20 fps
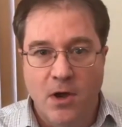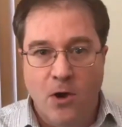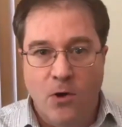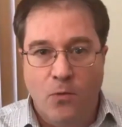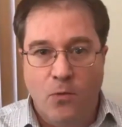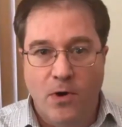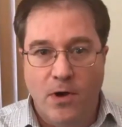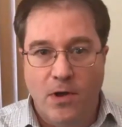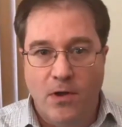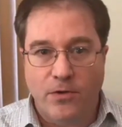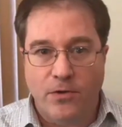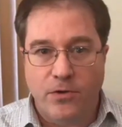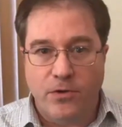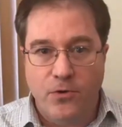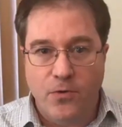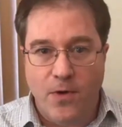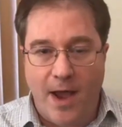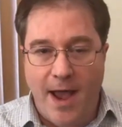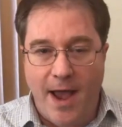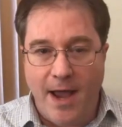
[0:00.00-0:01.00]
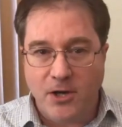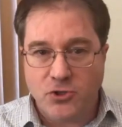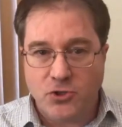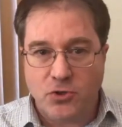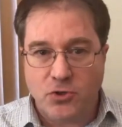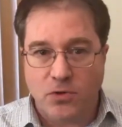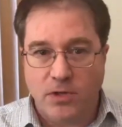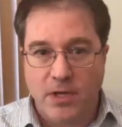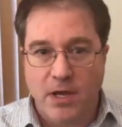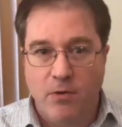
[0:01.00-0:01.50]
Well, you
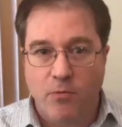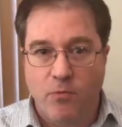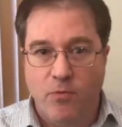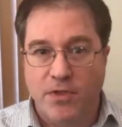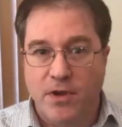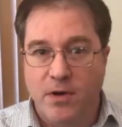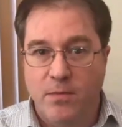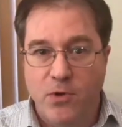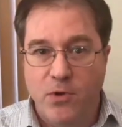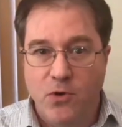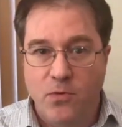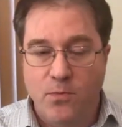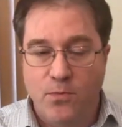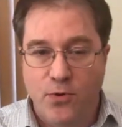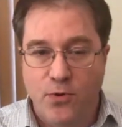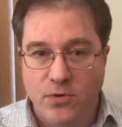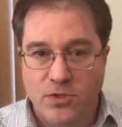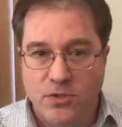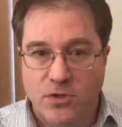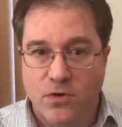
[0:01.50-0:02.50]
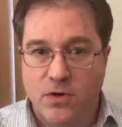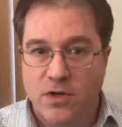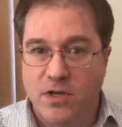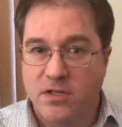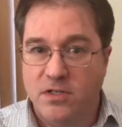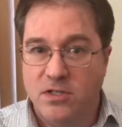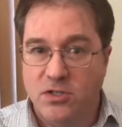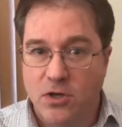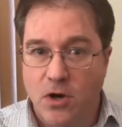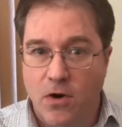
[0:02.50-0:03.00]
actually, with an immune booster, can
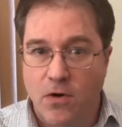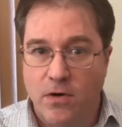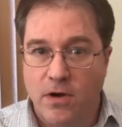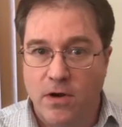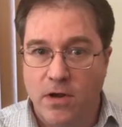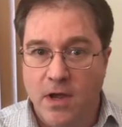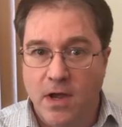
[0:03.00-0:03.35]
start